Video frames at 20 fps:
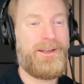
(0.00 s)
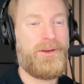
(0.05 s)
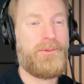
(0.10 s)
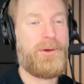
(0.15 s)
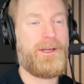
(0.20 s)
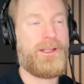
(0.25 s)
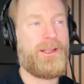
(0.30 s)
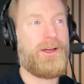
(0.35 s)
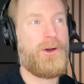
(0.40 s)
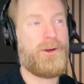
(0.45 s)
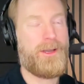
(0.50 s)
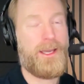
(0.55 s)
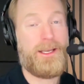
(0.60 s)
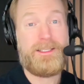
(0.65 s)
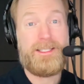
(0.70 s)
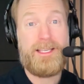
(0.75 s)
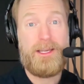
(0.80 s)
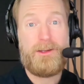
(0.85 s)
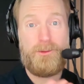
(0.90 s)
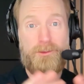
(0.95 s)
But okay,
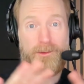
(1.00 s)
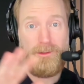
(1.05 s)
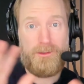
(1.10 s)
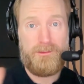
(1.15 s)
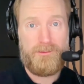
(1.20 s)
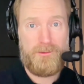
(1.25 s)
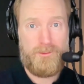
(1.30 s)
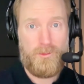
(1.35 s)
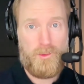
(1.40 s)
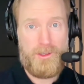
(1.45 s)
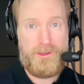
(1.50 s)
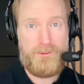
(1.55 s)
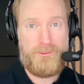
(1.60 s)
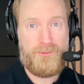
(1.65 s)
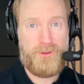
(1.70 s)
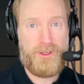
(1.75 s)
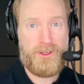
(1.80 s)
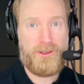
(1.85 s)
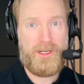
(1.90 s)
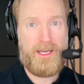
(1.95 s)
so we've
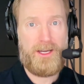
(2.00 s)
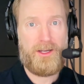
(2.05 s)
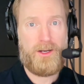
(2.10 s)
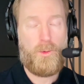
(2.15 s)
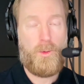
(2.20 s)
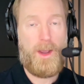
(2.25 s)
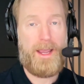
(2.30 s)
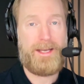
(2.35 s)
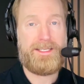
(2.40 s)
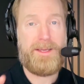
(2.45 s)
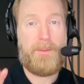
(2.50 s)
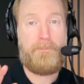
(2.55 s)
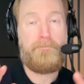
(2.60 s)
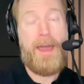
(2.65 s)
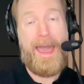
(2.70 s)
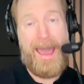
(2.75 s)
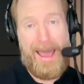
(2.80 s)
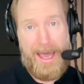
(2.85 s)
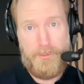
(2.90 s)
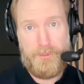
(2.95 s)
figured out a way to
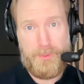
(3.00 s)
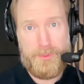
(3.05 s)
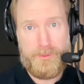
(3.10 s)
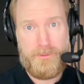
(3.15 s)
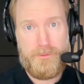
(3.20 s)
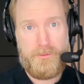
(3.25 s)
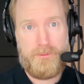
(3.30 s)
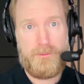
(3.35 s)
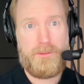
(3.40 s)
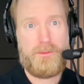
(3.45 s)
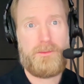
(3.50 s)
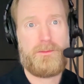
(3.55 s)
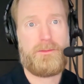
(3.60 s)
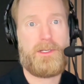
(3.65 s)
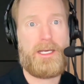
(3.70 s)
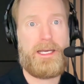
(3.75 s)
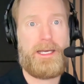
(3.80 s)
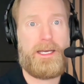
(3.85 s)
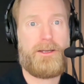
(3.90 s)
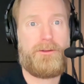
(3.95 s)
map
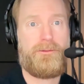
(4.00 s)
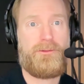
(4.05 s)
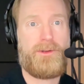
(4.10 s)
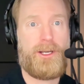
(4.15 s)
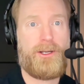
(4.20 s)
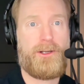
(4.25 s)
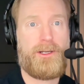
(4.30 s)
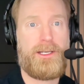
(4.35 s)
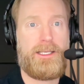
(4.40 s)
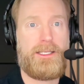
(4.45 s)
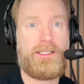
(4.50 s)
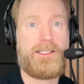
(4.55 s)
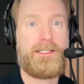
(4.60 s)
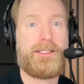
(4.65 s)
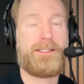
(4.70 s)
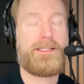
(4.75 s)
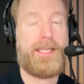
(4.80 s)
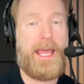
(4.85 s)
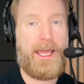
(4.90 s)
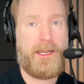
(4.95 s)
very
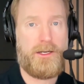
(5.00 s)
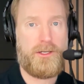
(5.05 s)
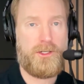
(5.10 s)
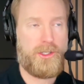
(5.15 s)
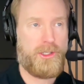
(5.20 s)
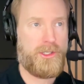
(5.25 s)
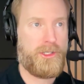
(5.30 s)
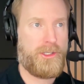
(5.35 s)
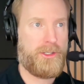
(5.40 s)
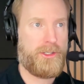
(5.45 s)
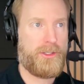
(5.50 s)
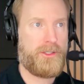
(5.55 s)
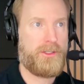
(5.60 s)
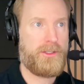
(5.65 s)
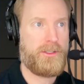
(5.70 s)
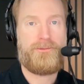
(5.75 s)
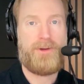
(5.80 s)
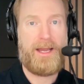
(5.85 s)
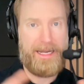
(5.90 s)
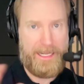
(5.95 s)
standard
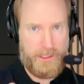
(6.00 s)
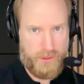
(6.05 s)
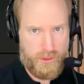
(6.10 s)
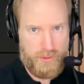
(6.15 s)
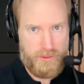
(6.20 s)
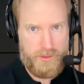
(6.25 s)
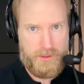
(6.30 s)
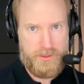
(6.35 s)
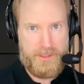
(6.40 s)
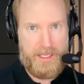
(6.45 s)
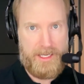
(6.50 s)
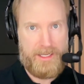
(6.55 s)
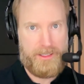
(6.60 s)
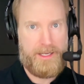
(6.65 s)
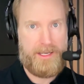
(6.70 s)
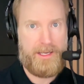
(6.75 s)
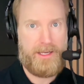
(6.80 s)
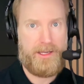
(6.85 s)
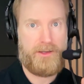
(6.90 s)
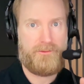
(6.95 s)
financials that
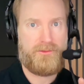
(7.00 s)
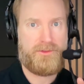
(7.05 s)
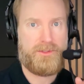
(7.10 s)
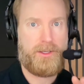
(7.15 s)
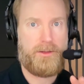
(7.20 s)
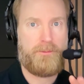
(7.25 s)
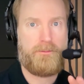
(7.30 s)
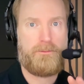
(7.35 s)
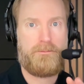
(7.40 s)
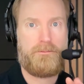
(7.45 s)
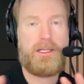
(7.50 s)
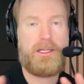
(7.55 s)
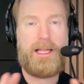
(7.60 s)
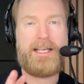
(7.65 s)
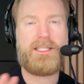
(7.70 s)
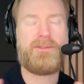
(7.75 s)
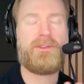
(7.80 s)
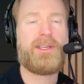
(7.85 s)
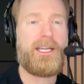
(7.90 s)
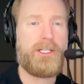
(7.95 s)
have some
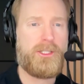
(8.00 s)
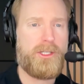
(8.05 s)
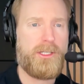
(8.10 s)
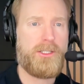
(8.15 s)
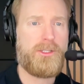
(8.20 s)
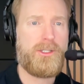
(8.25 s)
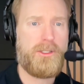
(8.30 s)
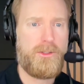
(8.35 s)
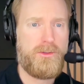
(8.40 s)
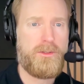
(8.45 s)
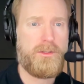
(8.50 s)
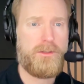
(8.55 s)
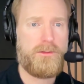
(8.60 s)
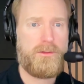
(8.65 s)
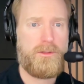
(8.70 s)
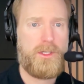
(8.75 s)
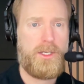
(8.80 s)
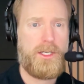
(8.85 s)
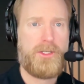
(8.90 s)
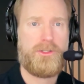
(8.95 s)
classification issues.
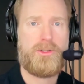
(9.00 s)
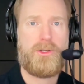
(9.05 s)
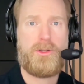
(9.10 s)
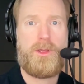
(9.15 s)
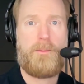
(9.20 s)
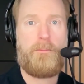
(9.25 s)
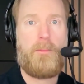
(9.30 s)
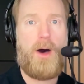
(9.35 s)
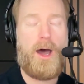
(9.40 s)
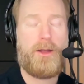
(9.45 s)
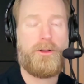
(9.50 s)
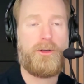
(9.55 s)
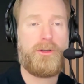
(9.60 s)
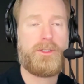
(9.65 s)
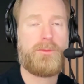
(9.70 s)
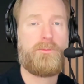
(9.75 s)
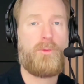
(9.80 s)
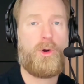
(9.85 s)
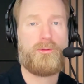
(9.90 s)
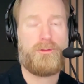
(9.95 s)
So the model
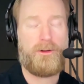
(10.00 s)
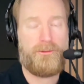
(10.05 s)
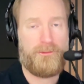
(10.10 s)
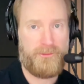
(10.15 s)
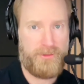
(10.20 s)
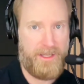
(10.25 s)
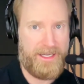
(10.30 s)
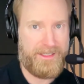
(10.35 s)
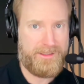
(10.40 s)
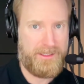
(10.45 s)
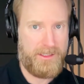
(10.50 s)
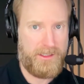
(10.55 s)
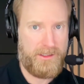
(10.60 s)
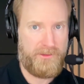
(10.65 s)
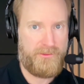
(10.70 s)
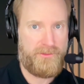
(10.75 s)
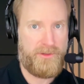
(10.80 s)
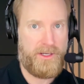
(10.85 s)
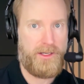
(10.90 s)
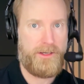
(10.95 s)
is more
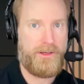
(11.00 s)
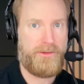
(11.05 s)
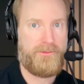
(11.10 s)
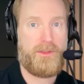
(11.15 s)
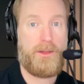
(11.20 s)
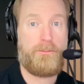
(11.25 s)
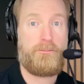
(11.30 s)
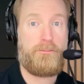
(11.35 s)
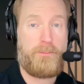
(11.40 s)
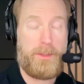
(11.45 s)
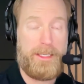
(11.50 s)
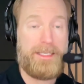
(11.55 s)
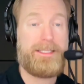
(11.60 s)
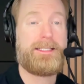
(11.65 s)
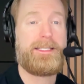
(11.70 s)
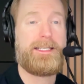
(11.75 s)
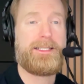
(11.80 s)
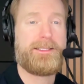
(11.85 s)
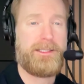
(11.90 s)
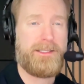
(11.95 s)
reflective of the
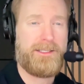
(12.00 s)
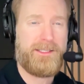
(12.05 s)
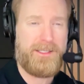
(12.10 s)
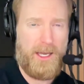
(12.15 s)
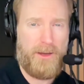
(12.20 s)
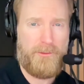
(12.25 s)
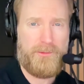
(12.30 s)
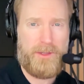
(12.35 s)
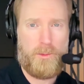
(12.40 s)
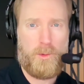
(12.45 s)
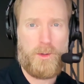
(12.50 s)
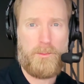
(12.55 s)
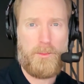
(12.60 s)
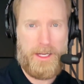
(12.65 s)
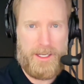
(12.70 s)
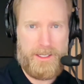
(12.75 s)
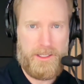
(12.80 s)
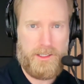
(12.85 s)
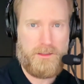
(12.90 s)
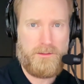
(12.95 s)
business itself that we're
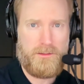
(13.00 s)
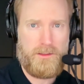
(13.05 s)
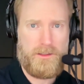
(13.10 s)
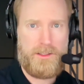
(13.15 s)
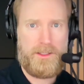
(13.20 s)
buying.